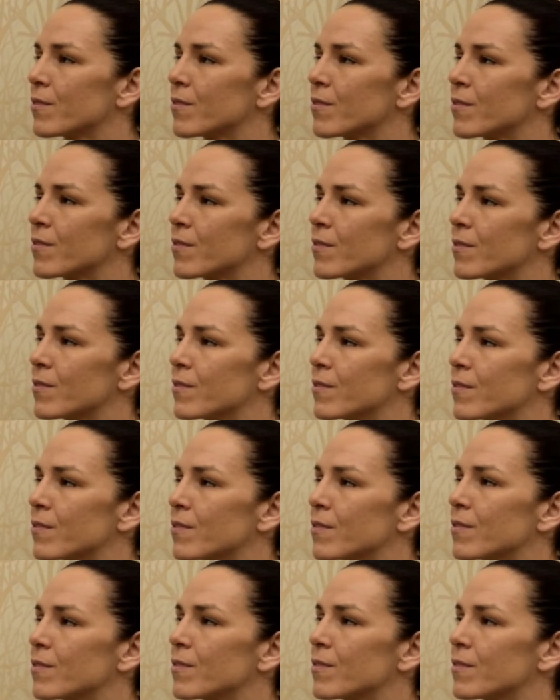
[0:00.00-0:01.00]

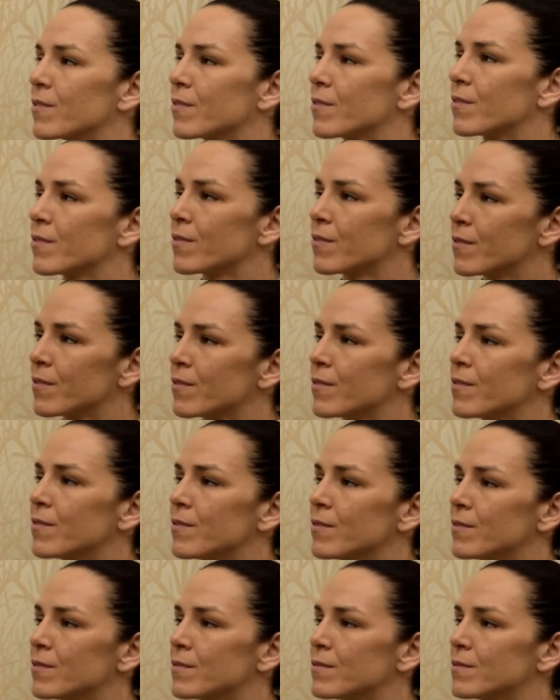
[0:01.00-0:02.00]

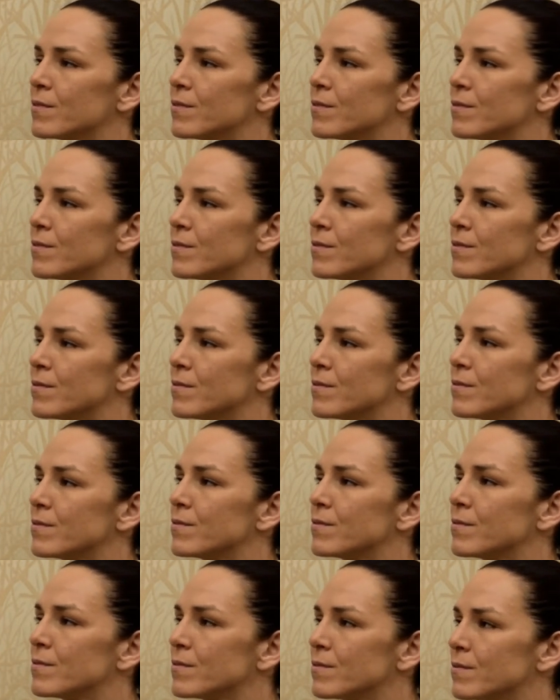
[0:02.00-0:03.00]

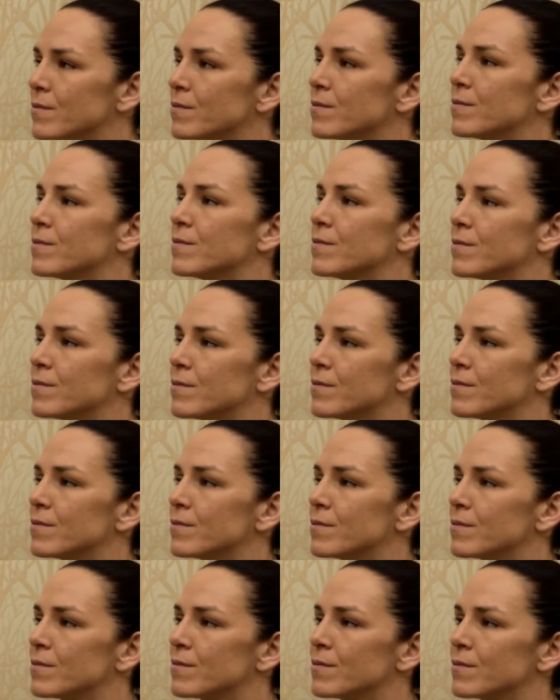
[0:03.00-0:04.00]

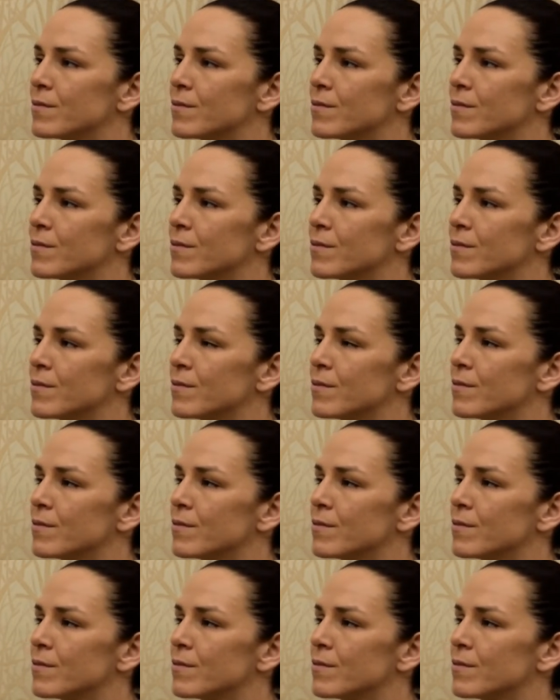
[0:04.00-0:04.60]
This person isn't speaking.